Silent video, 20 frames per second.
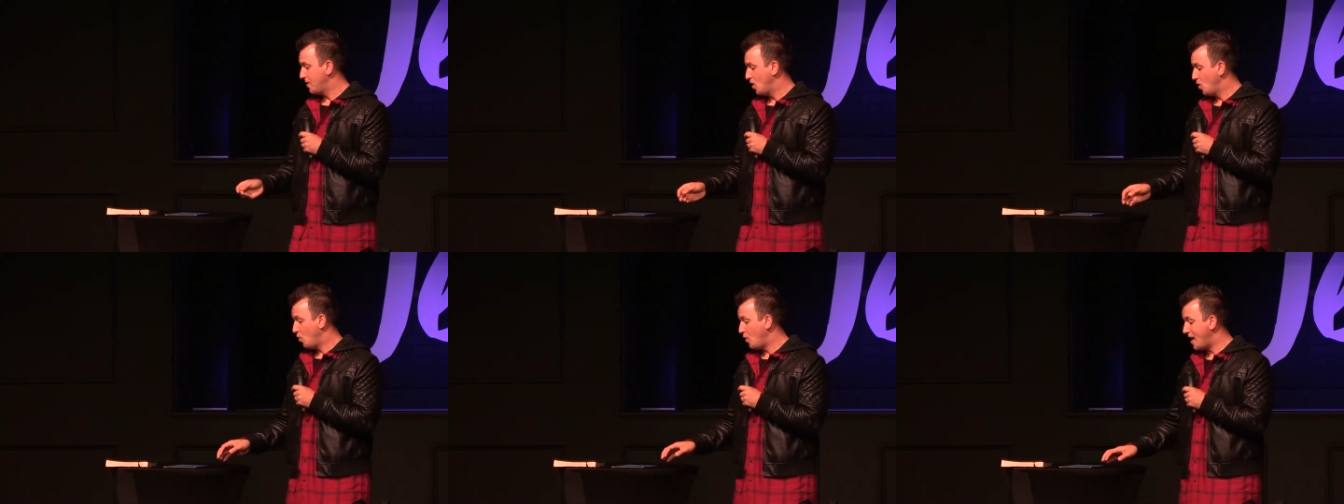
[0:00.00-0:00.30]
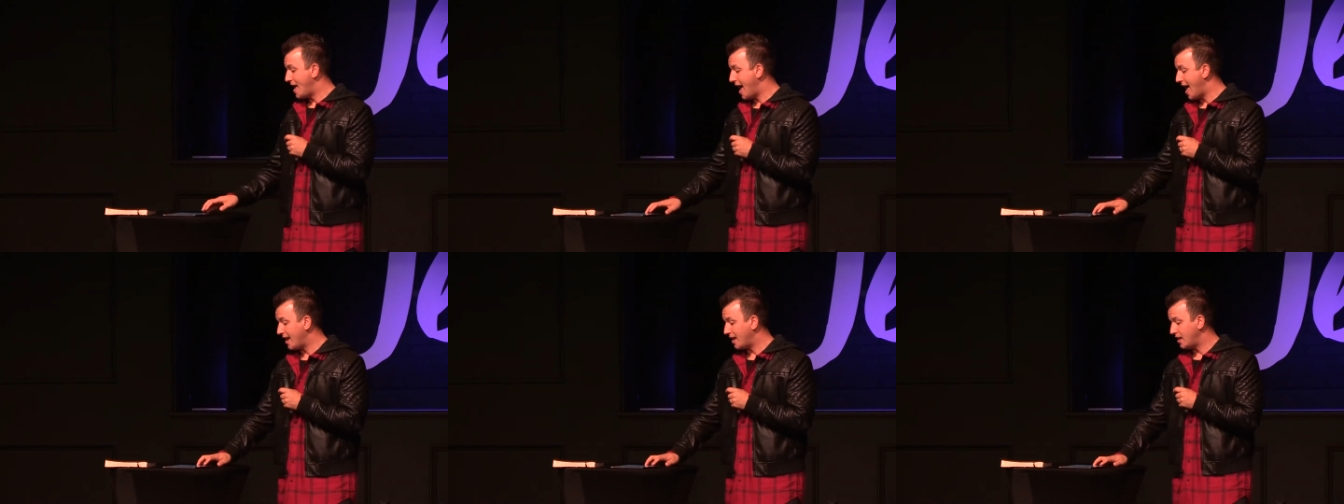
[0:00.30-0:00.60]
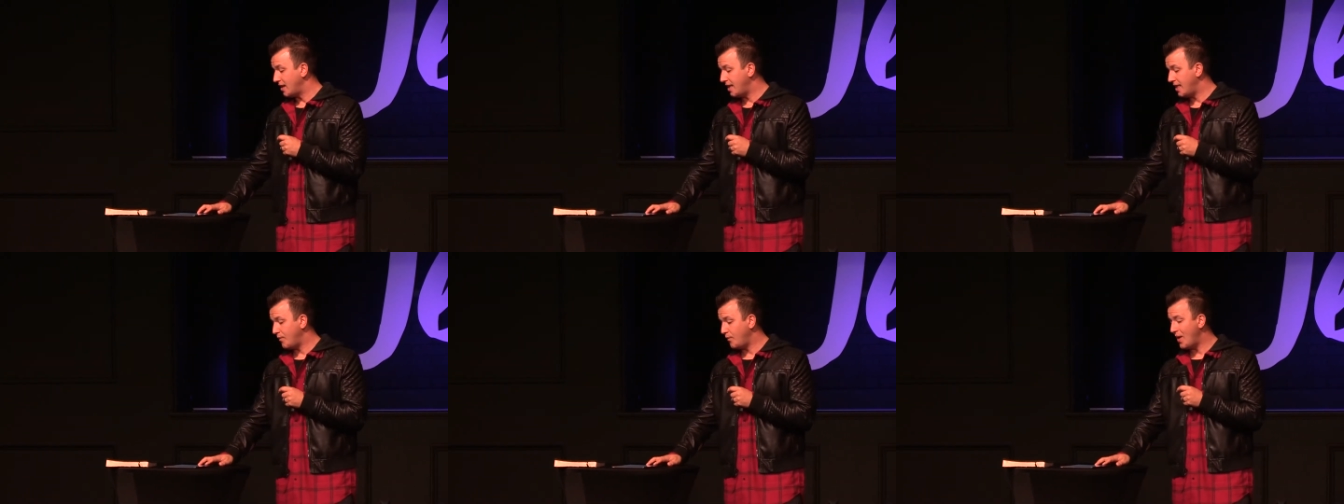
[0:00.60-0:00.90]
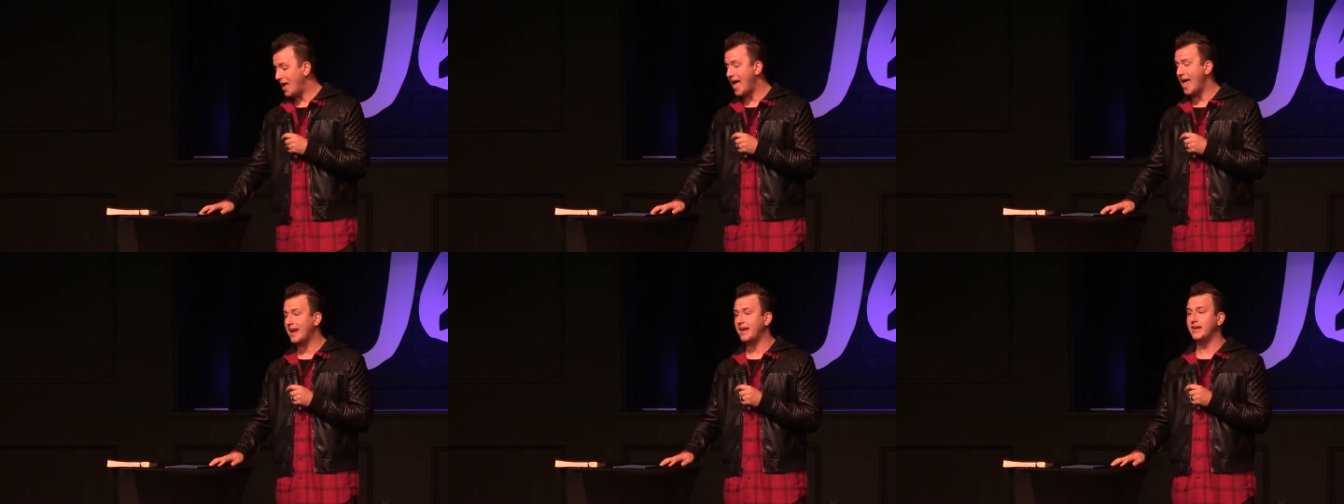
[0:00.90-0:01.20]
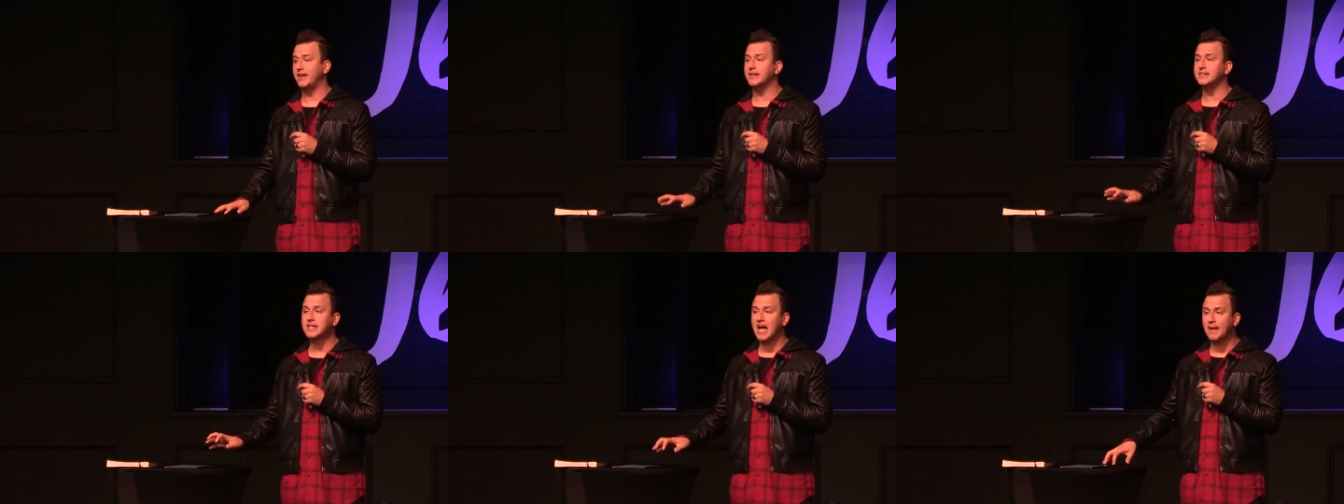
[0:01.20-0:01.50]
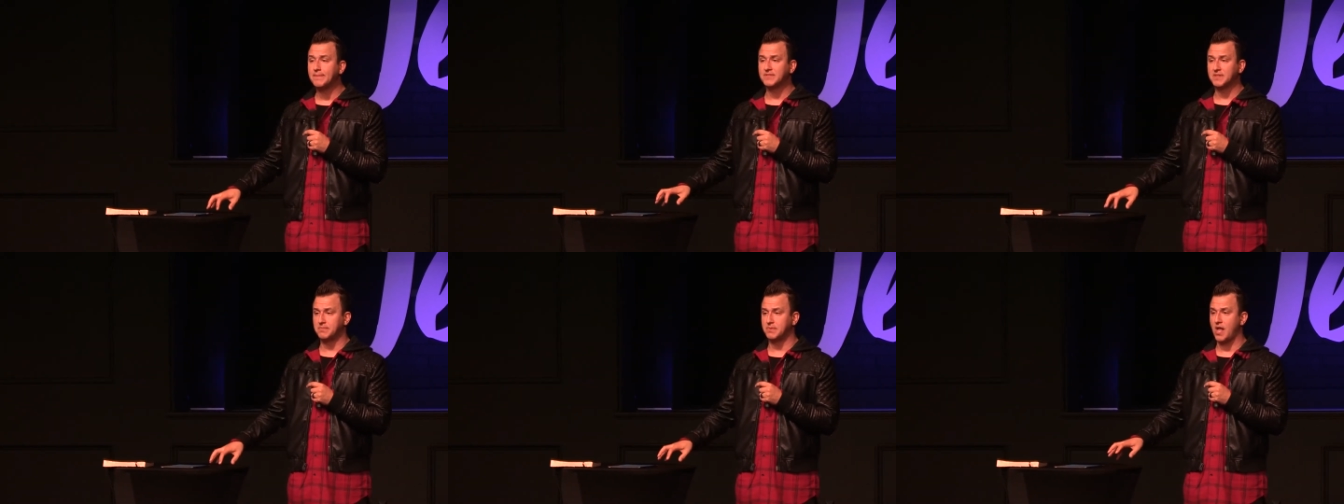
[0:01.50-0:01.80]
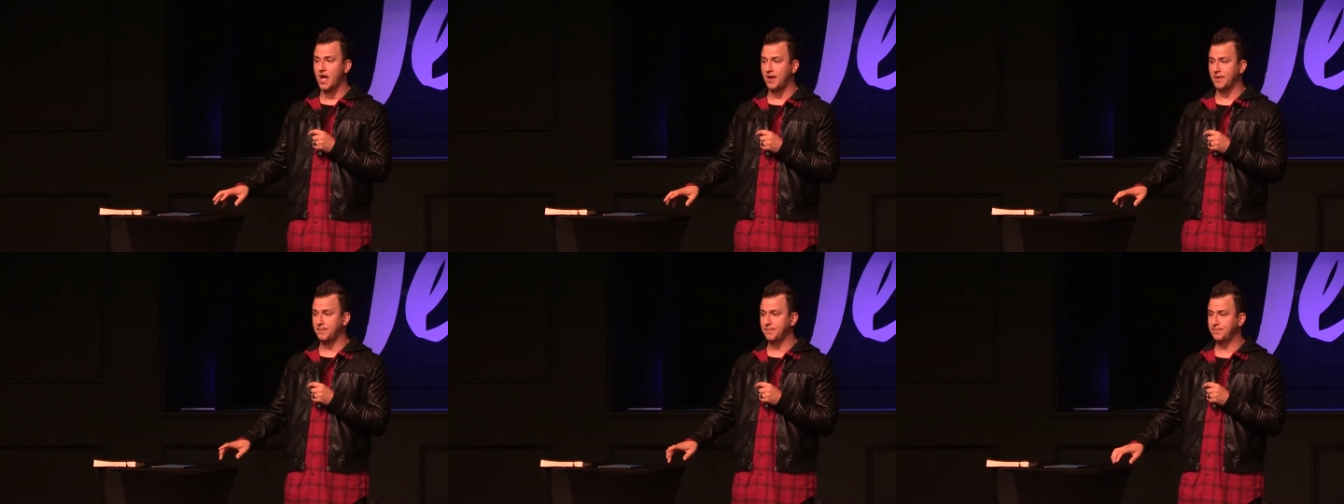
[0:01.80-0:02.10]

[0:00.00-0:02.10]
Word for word: We had, a, we had an adopt block.